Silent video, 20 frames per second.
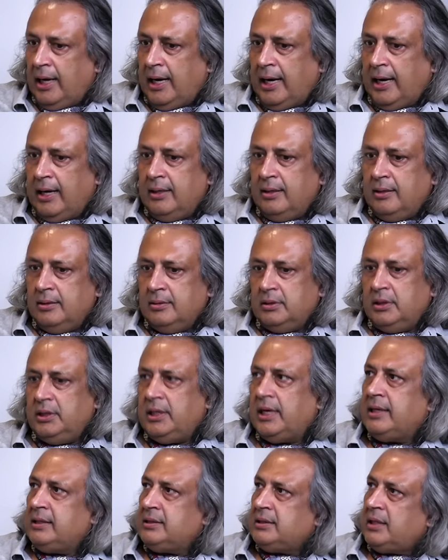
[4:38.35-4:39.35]
And
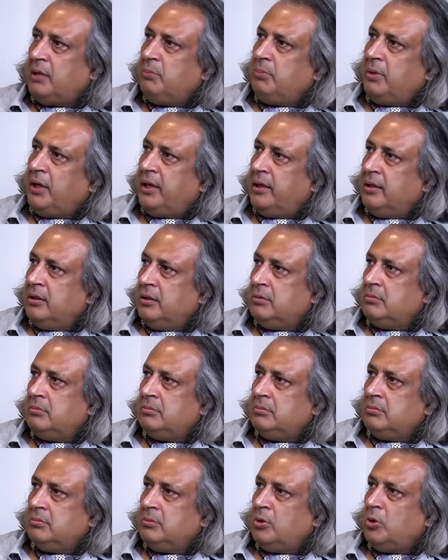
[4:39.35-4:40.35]
the ISI played a
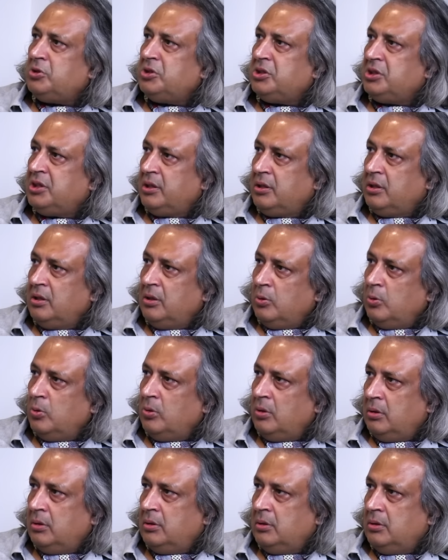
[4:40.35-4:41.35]
logistical
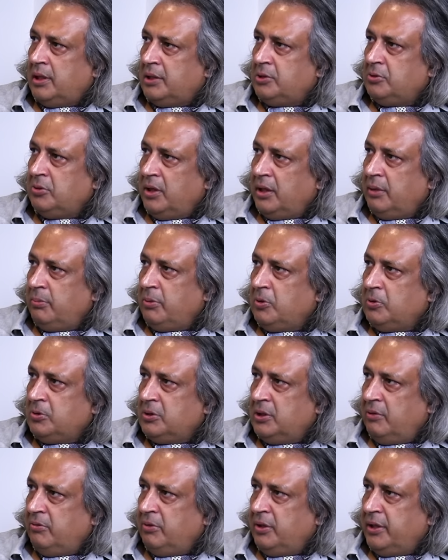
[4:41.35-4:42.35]
role, naturally,
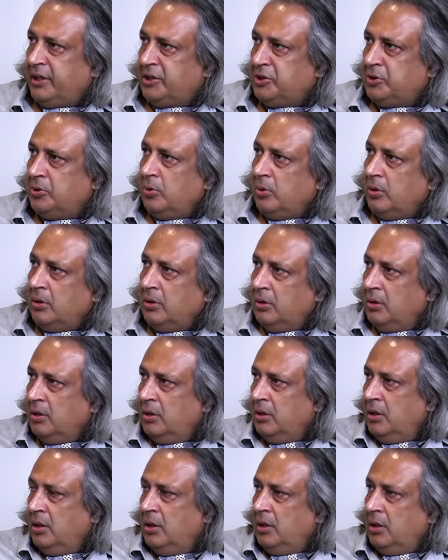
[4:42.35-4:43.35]
because they were next door
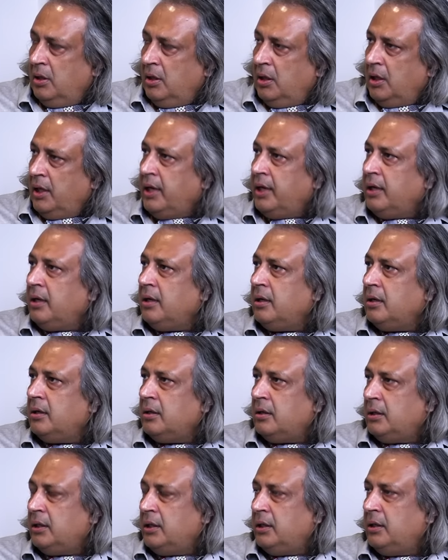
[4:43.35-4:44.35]

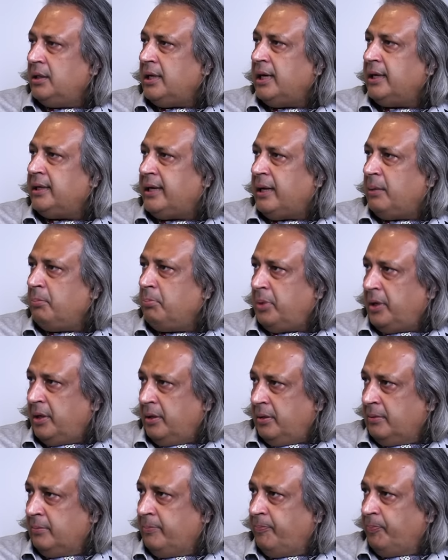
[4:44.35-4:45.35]
in that
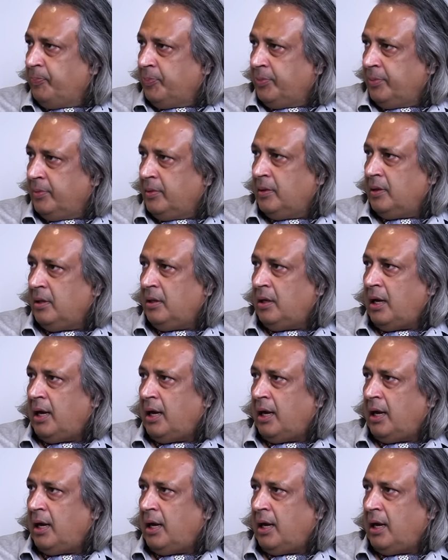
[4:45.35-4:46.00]
campaign. Yes.